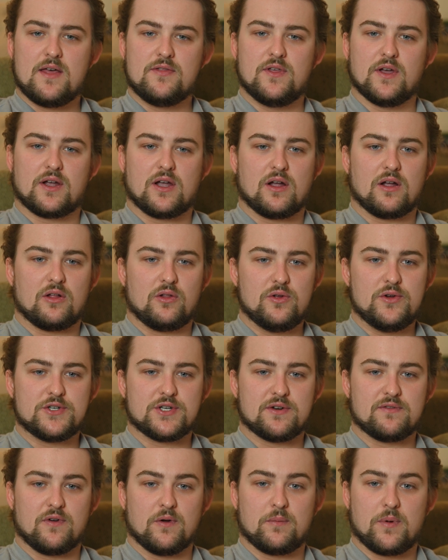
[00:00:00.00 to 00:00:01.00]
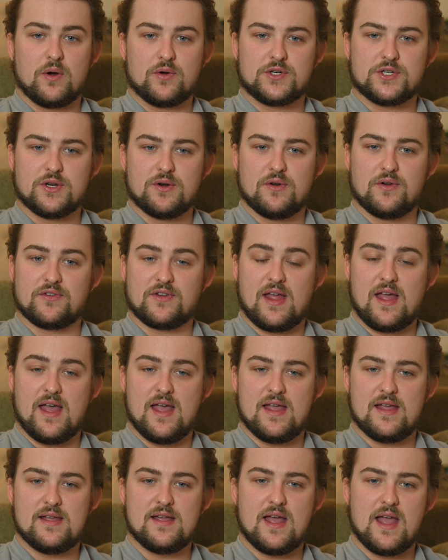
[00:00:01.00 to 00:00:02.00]
the conclusion for both Shooters
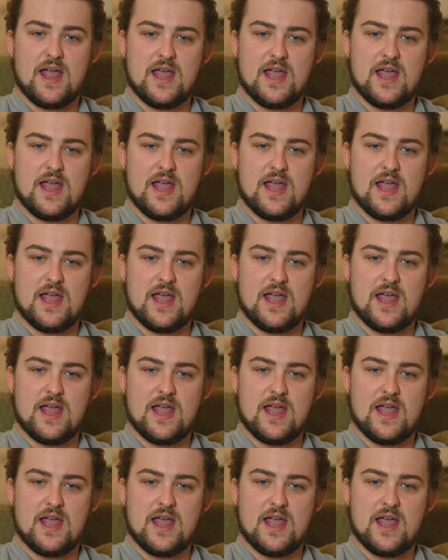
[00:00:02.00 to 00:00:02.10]
A